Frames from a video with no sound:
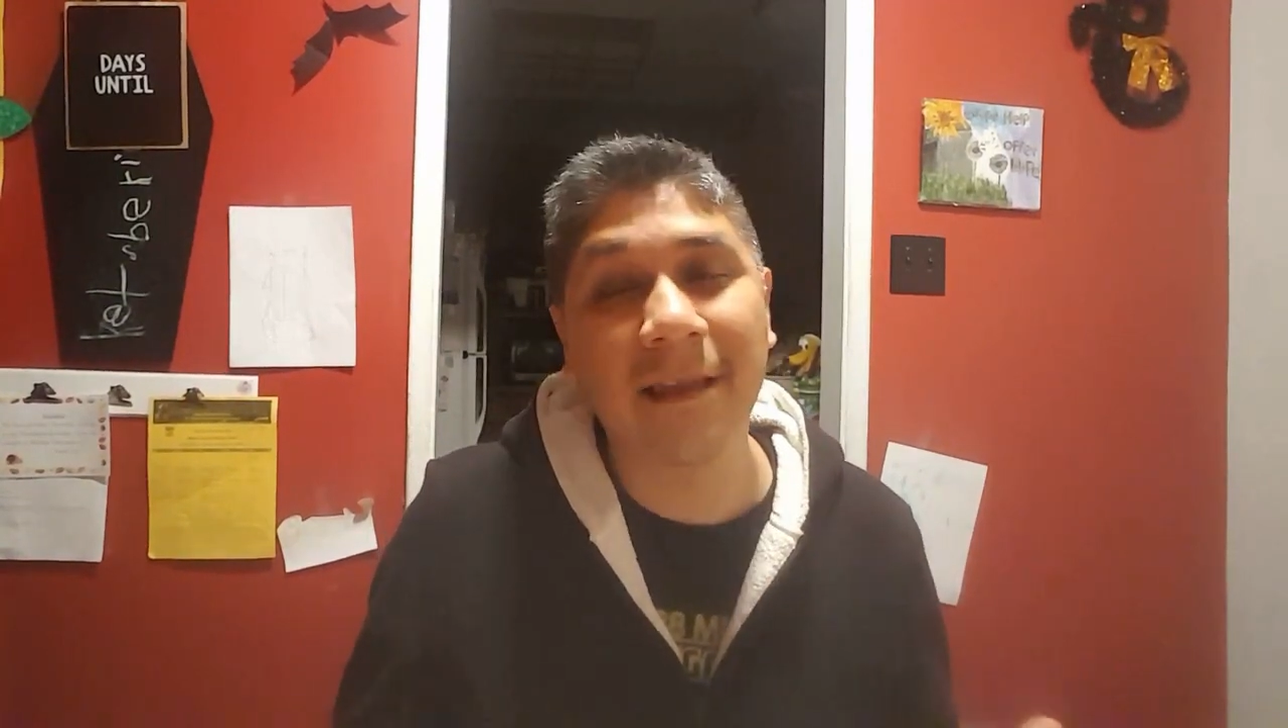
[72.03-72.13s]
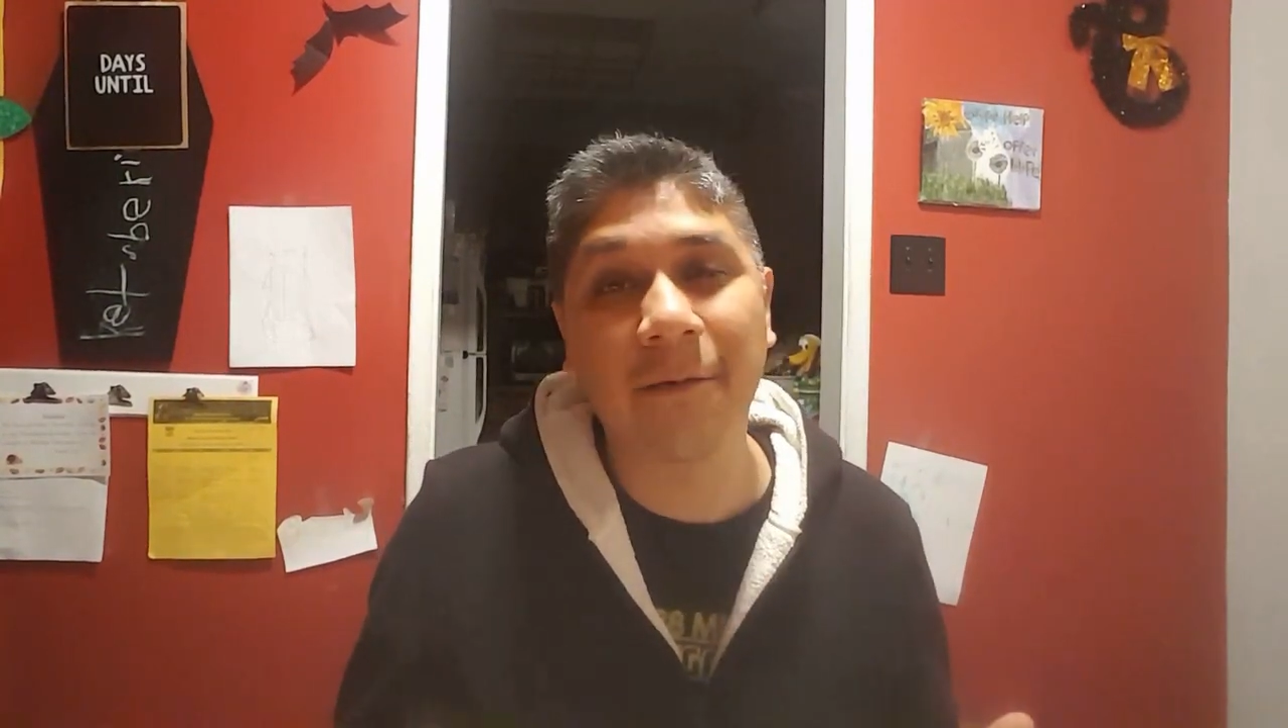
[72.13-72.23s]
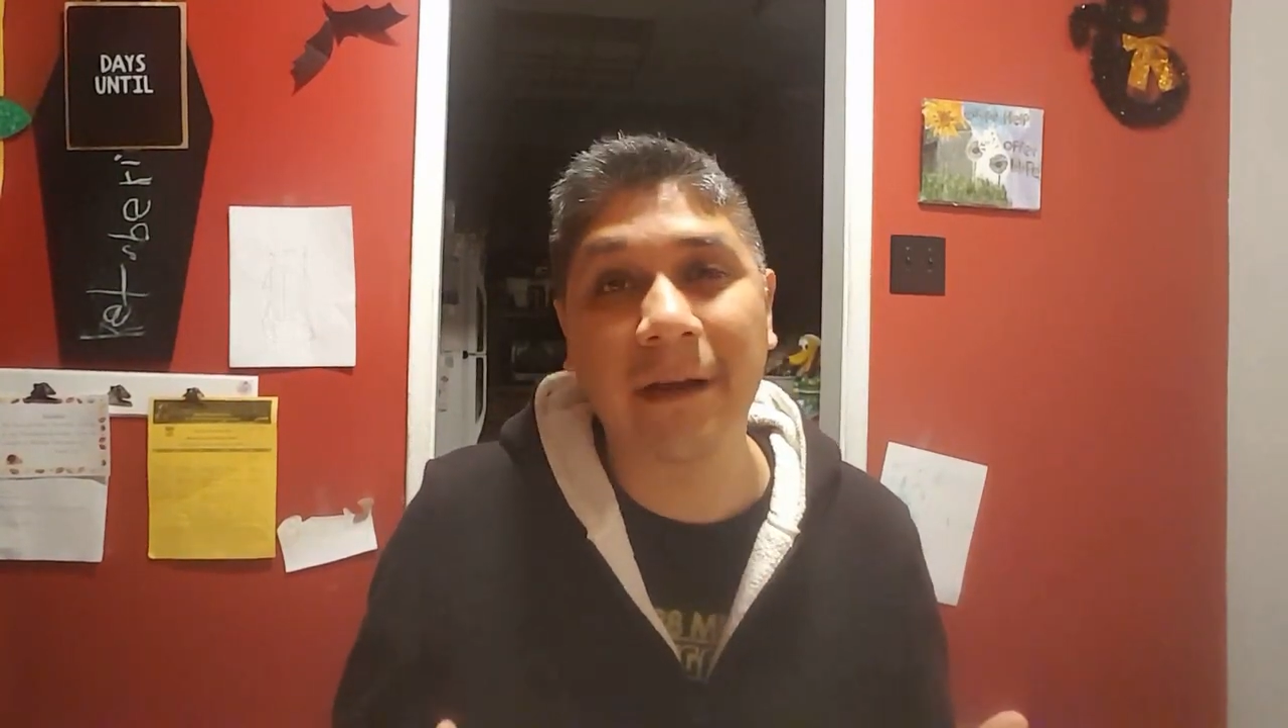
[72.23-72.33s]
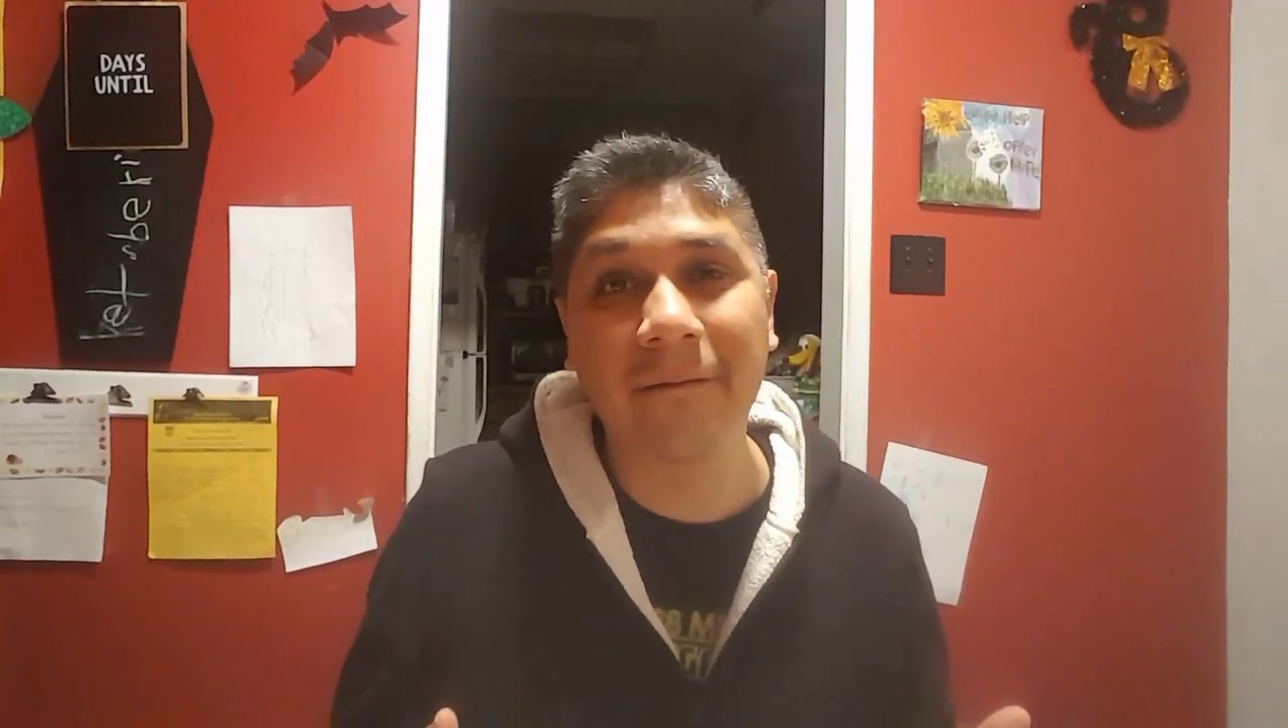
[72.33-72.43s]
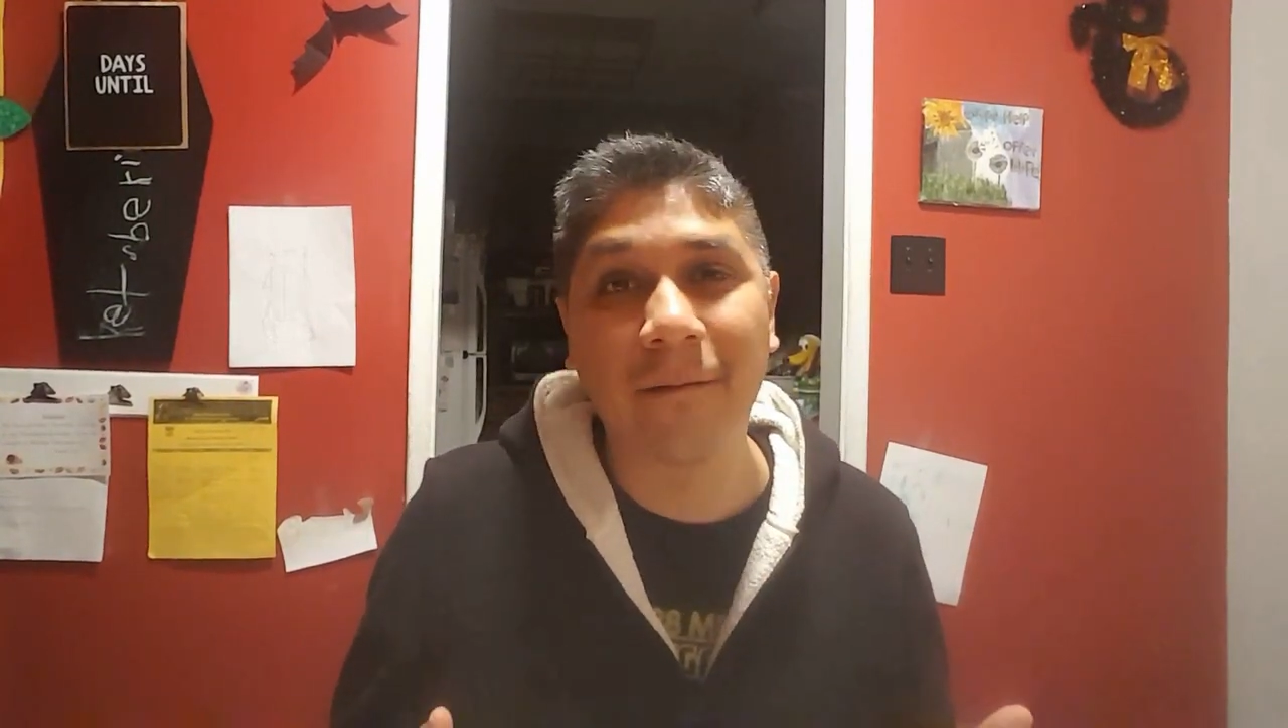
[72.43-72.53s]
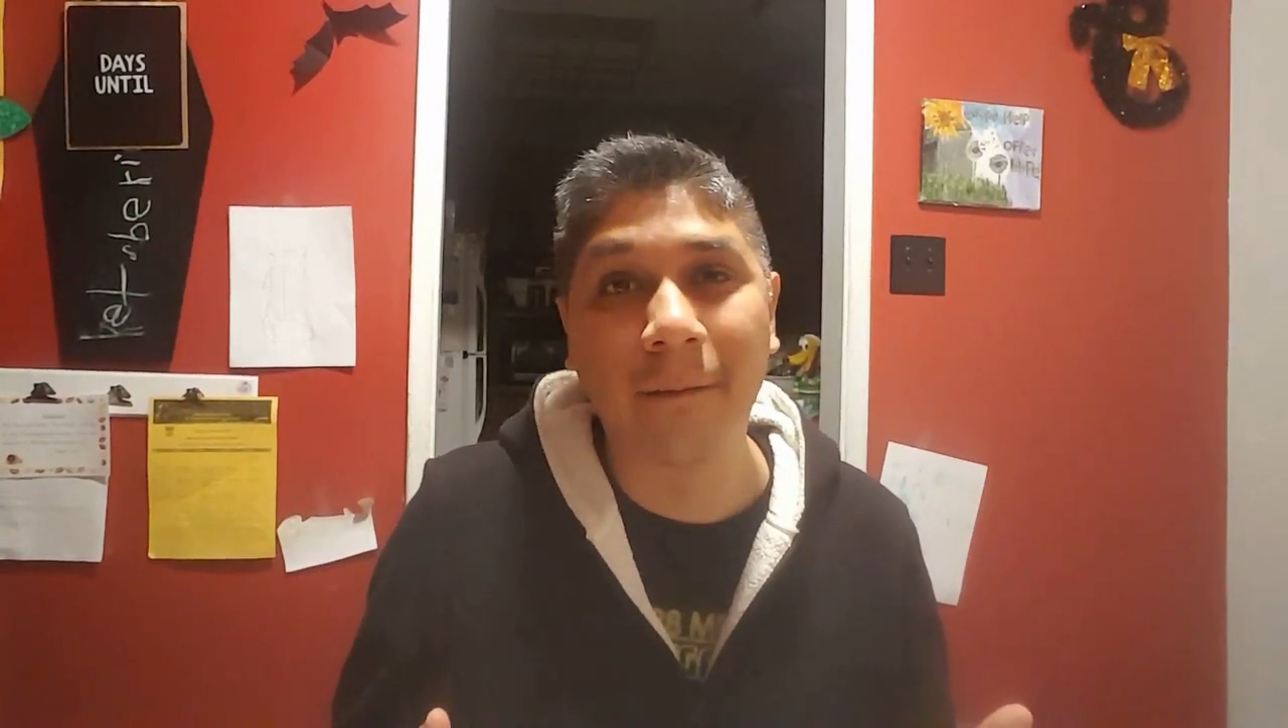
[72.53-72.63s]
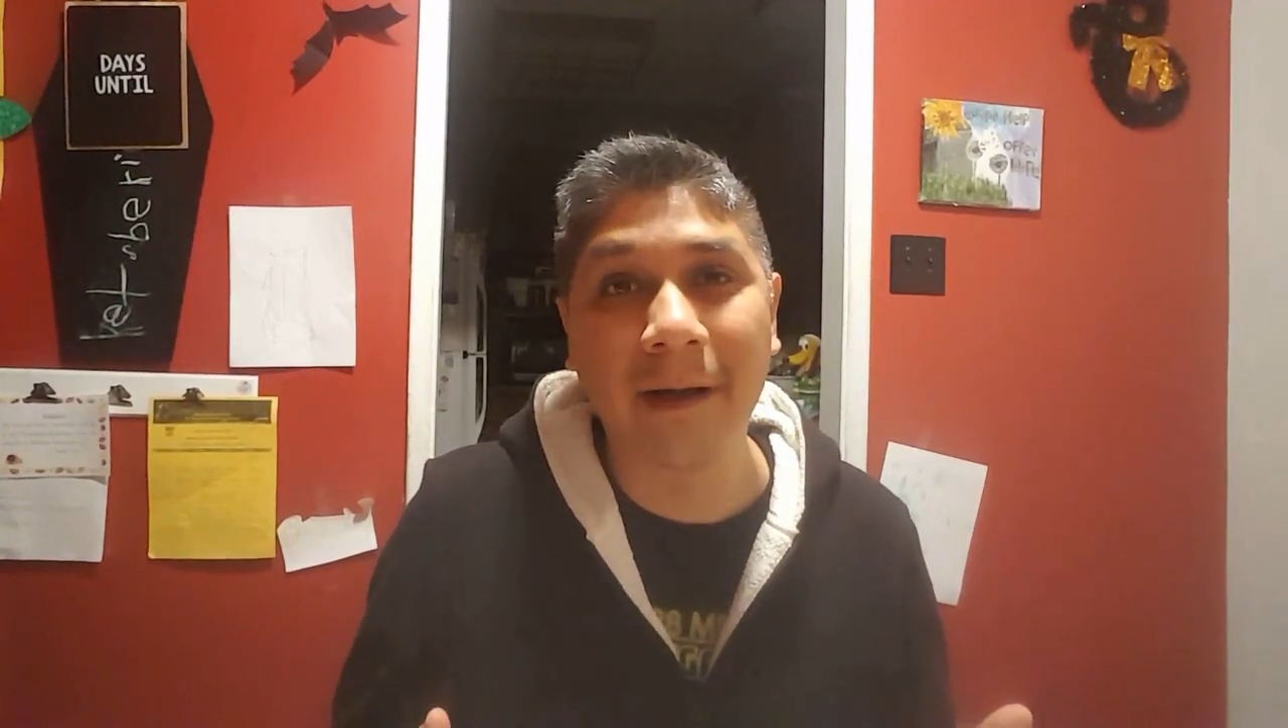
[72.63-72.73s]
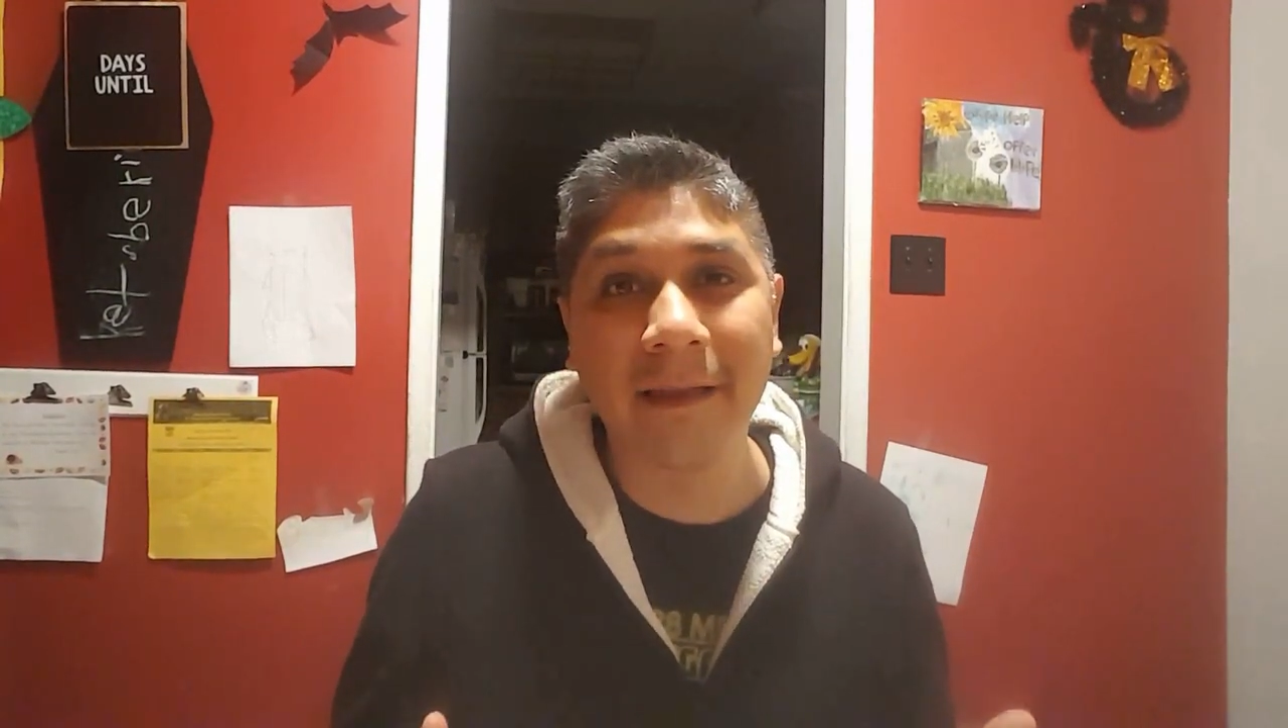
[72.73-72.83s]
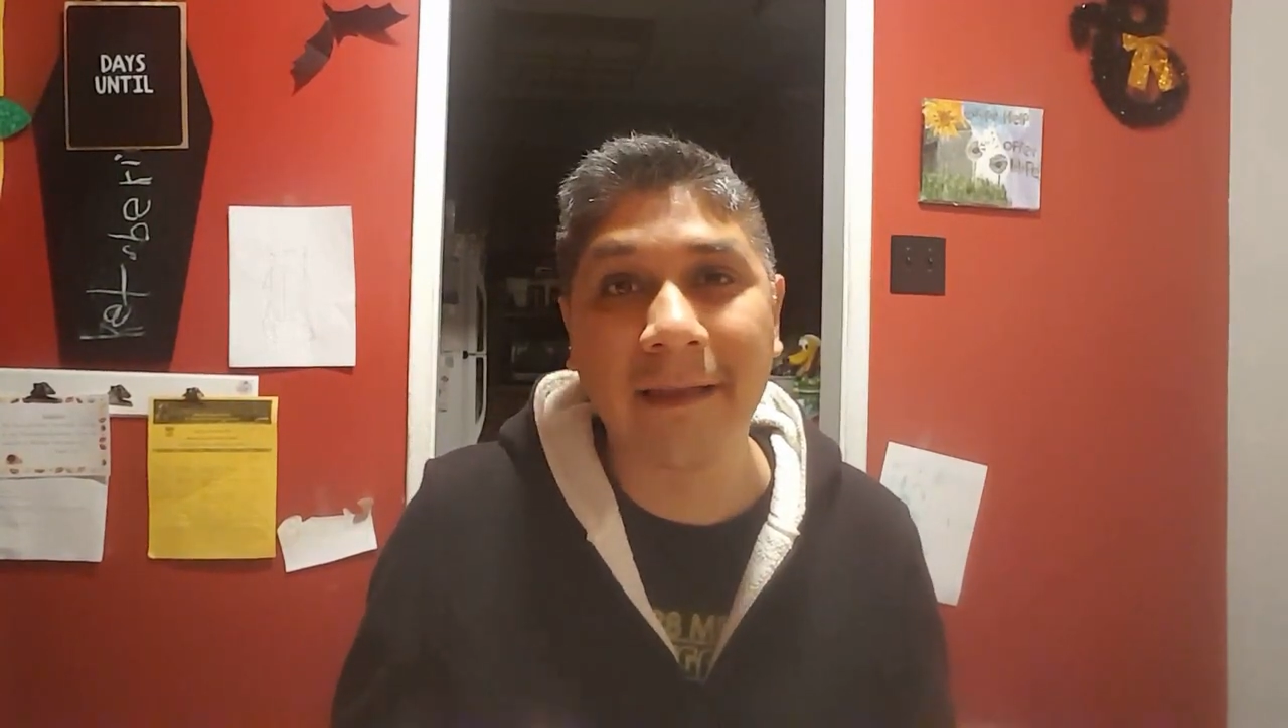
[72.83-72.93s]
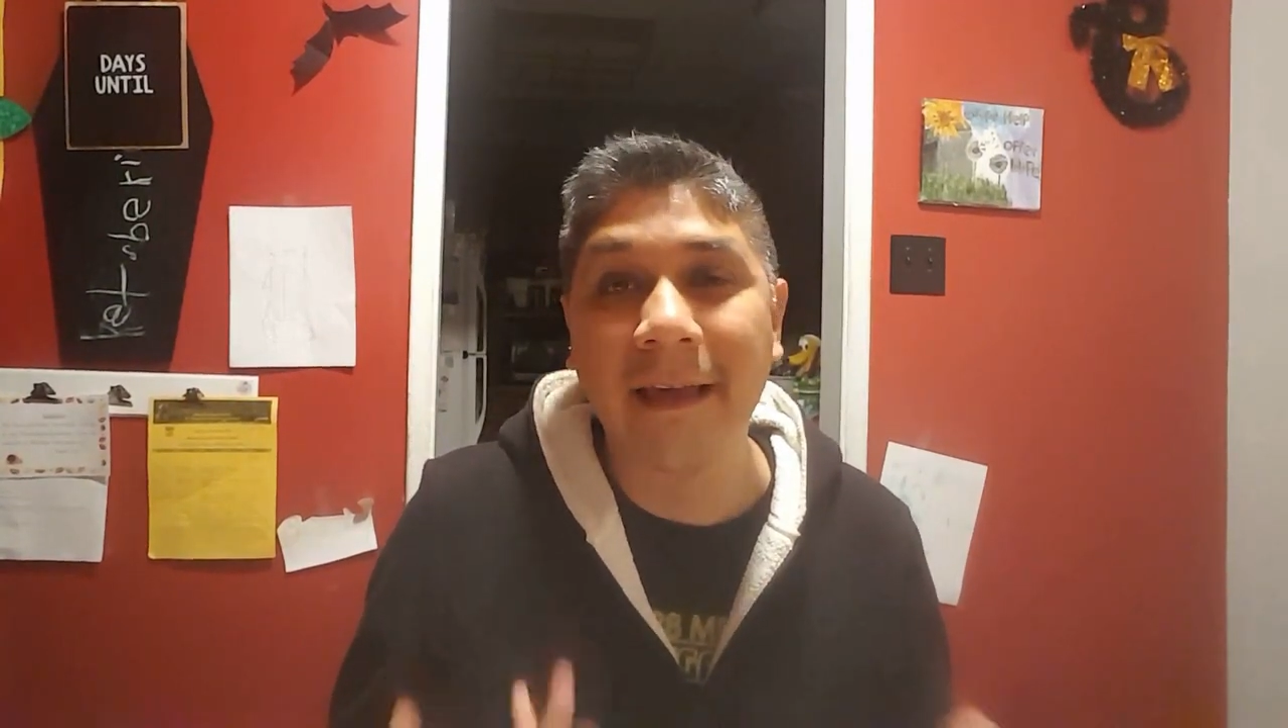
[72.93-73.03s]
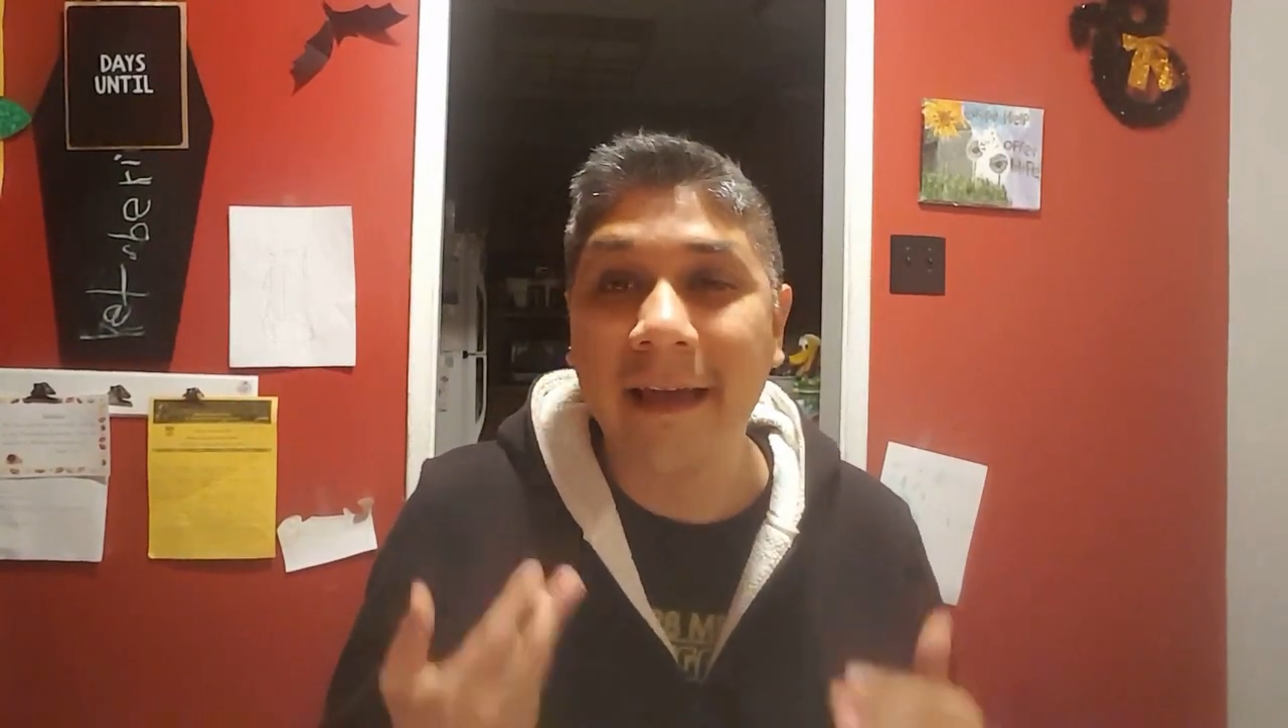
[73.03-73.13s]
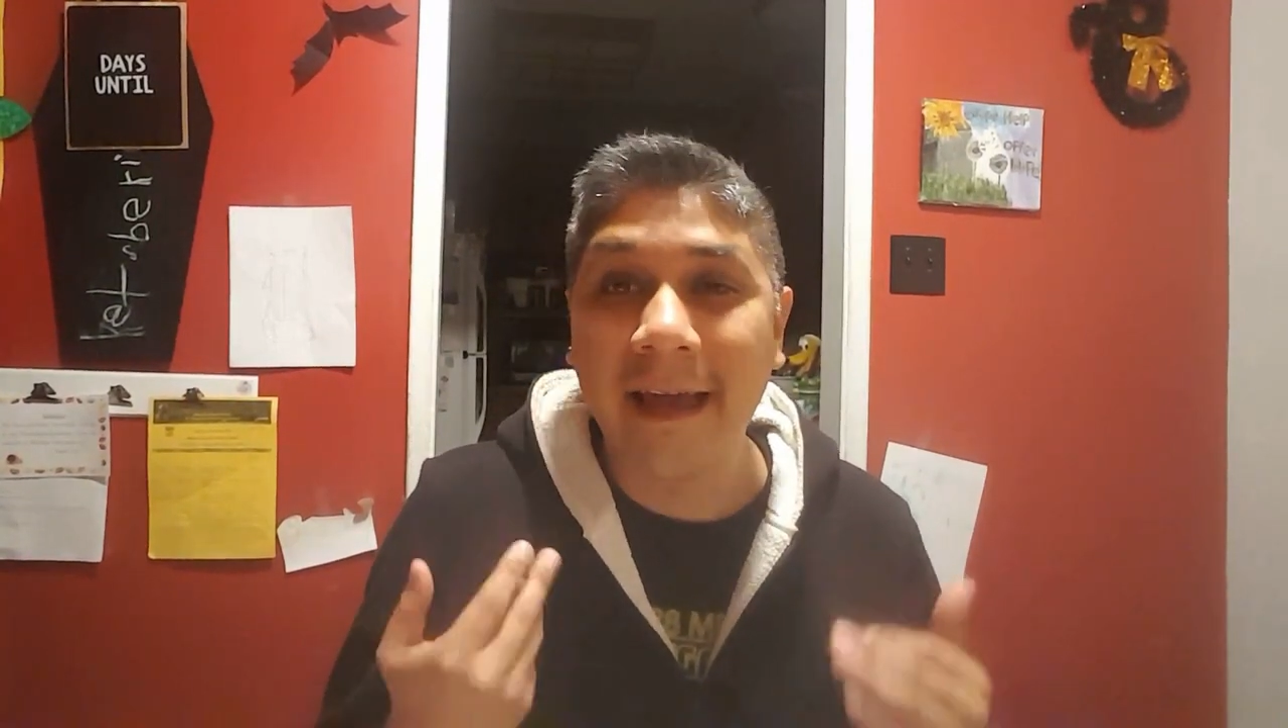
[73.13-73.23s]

24 months,